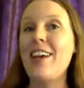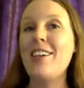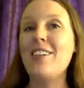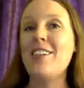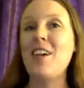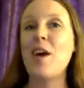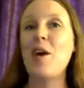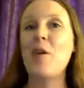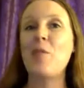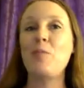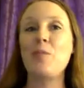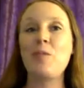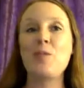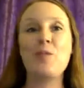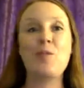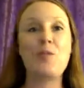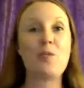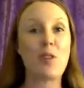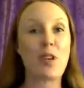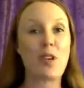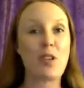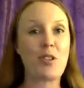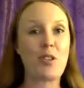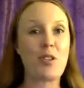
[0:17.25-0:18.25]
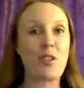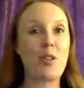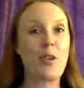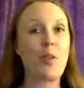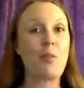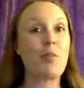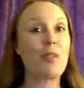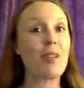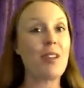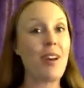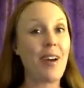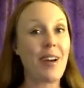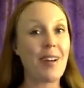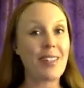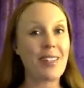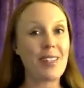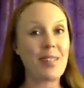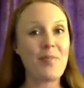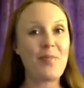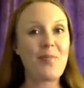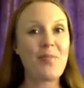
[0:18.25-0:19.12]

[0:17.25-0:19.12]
to help you structure your plot.